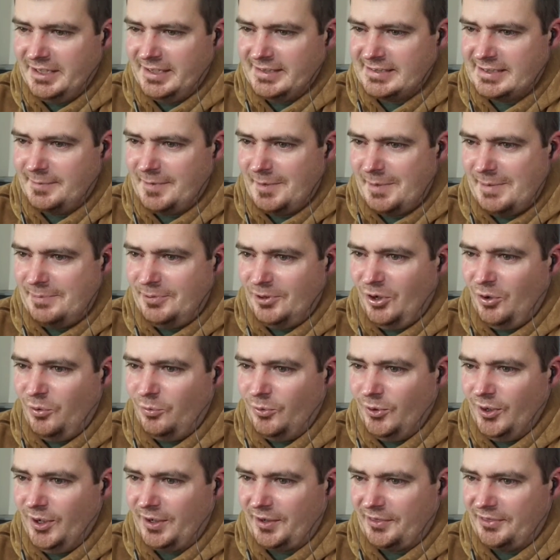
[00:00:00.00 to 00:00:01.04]
Some of the people at
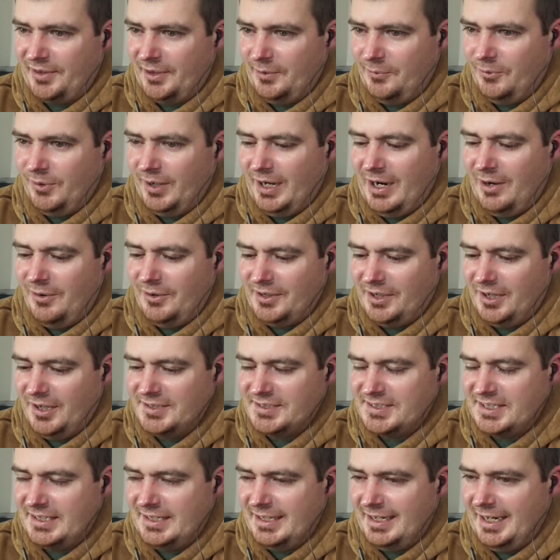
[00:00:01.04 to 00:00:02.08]
work that were out
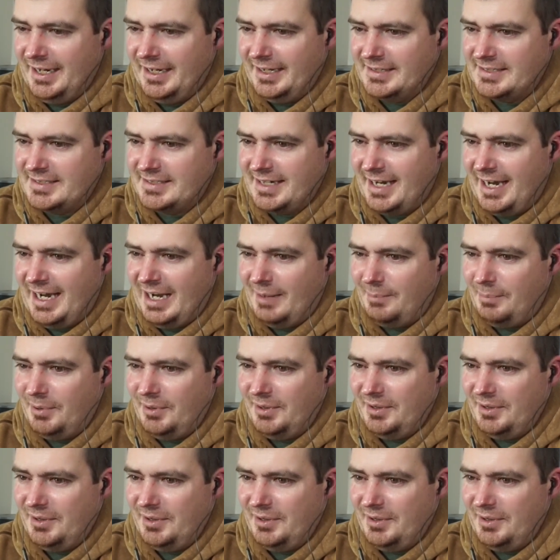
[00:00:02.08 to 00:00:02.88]
hunting nonstop